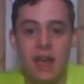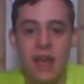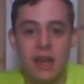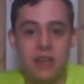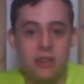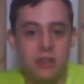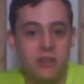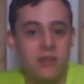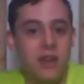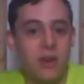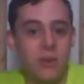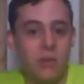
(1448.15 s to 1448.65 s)

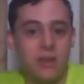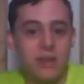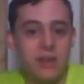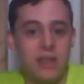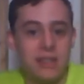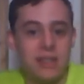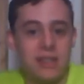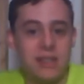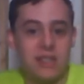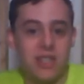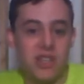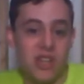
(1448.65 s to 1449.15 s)
and you get one
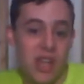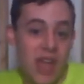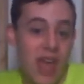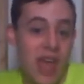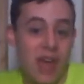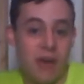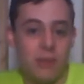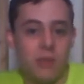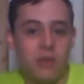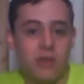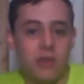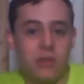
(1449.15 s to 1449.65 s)
that says you
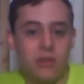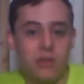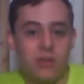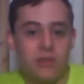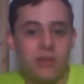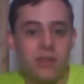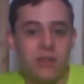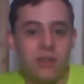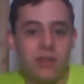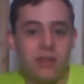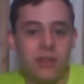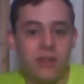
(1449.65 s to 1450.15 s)
can't move